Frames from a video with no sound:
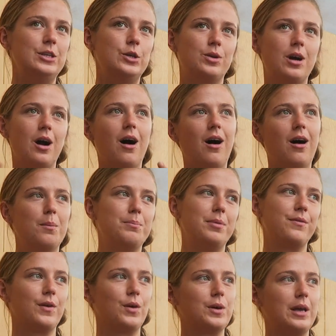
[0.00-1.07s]
you can't
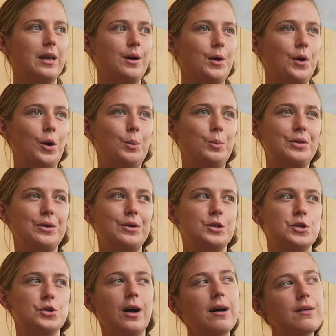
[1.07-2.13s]
be vlogging at home with no
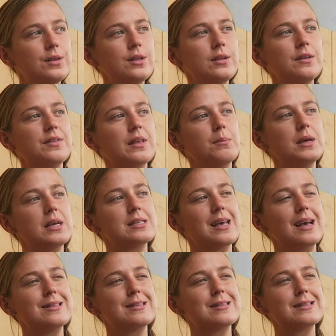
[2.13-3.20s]
travel, if that makes
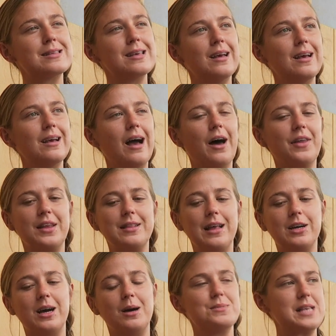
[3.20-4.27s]
sense. I think
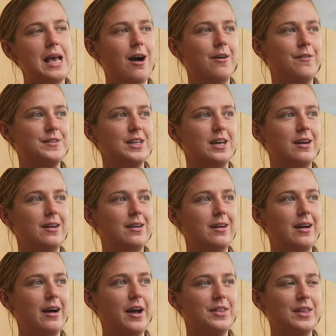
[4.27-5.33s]
that comes after.
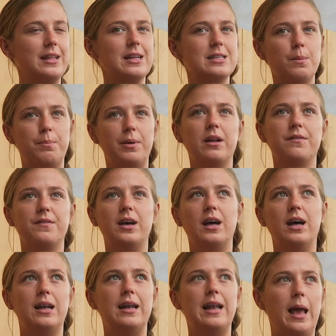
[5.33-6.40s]
I think that's a bit of
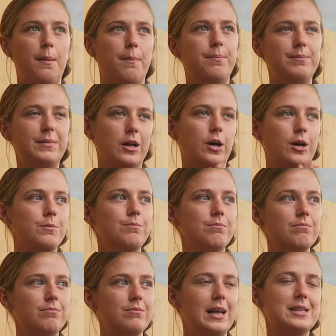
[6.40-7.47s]
a late,
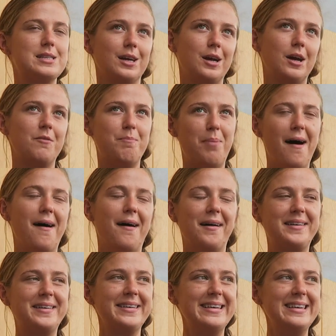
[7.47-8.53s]
it's a kind of
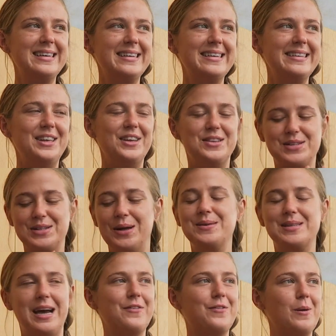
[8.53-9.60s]
perk. You can slow
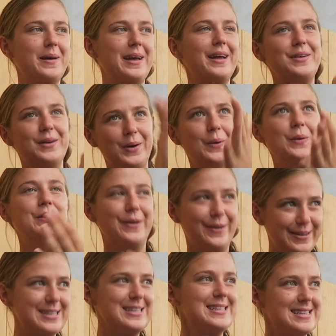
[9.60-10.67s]
down for a bit and know your
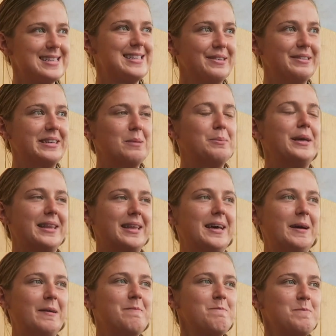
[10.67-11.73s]
audience is still going to be
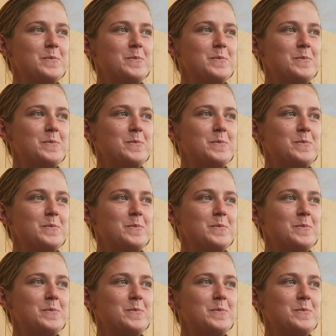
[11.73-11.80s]
there.